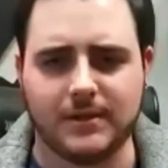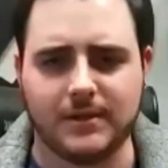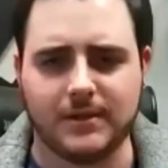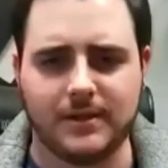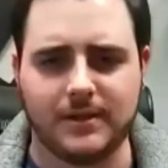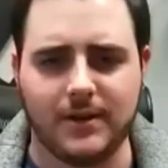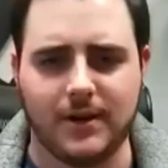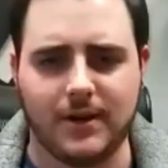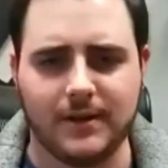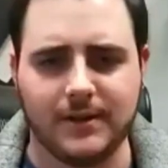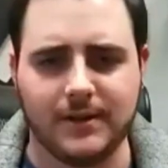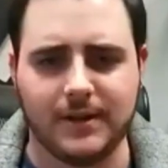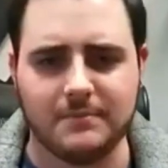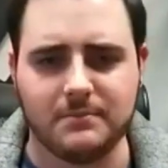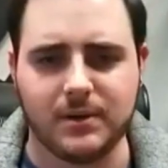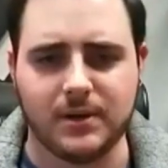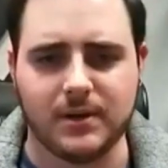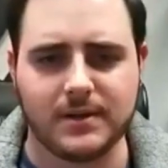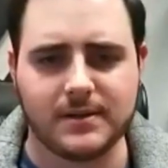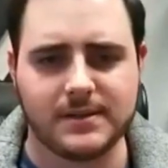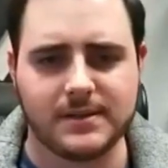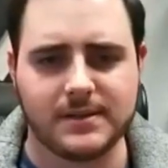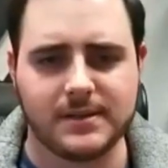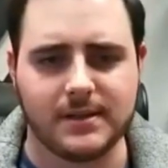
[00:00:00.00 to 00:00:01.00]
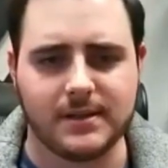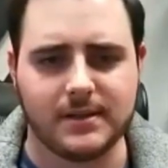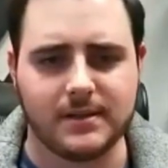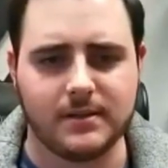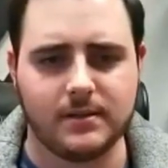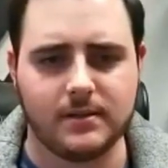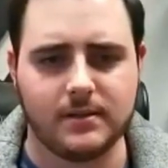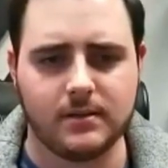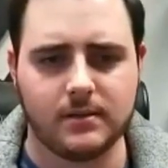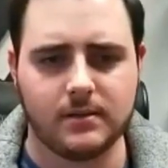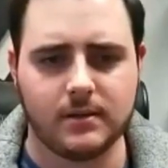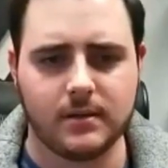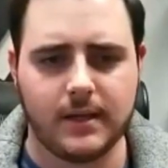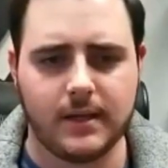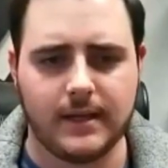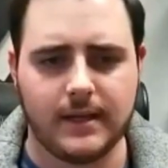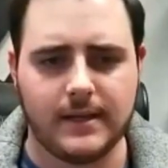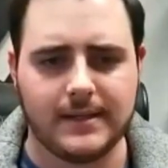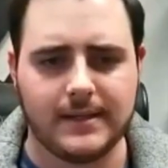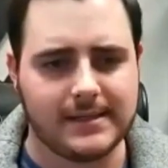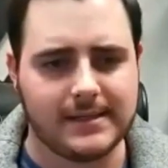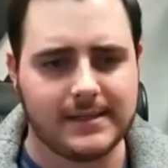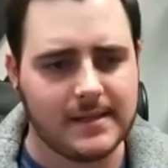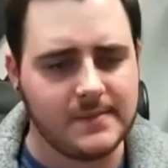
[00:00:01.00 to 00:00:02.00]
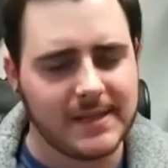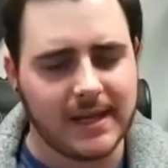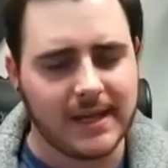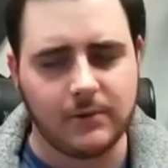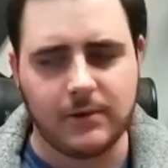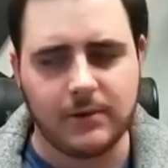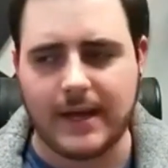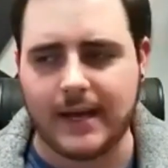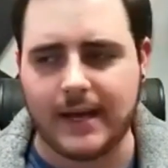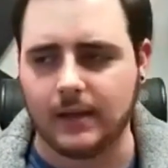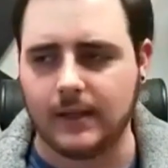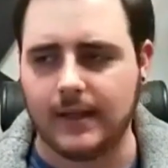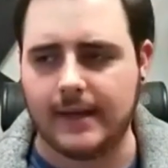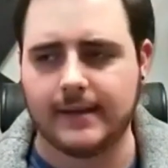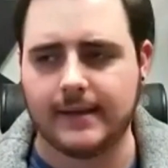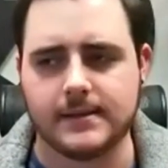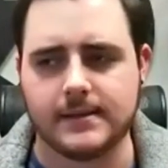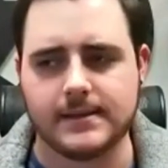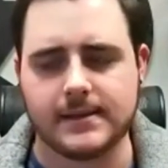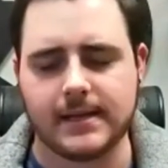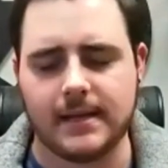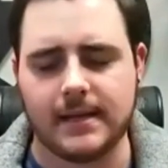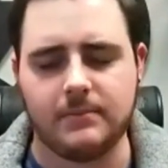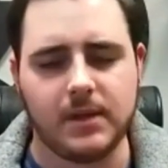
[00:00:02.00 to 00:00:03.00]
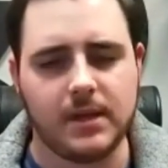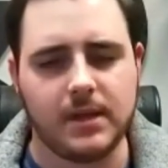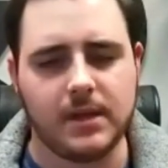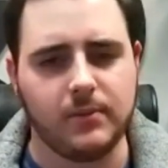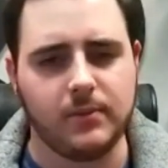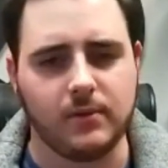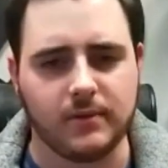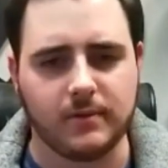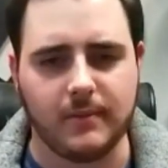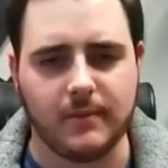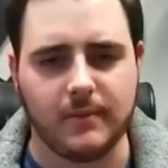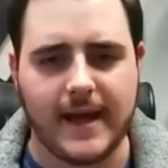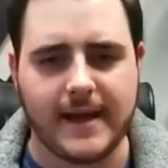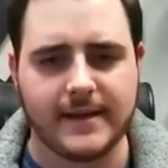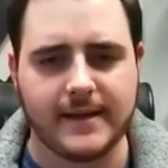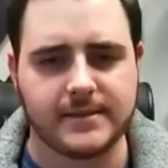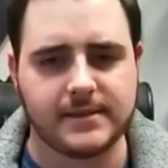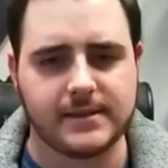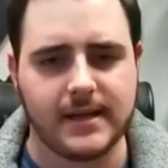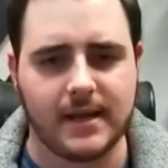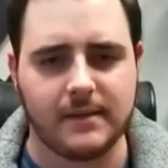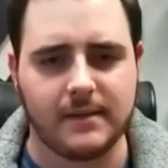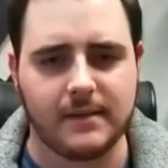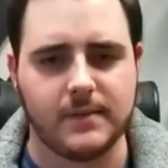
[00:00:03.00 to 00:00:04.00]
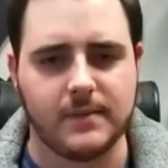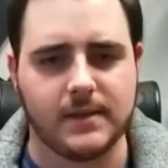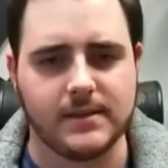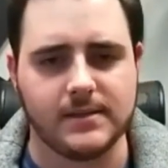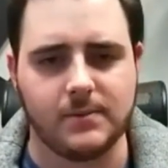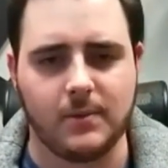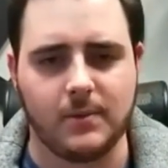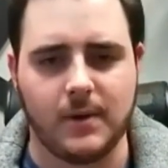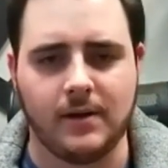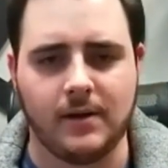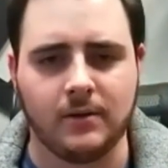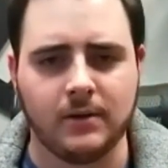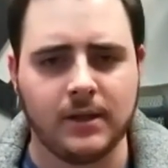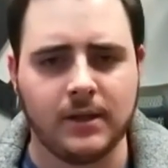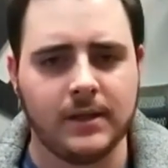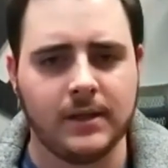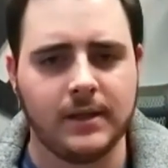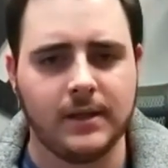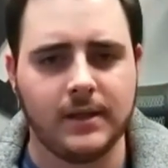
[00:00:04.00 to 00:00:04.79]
and on the books. And it seems like we had a lot of the same people from last time as well.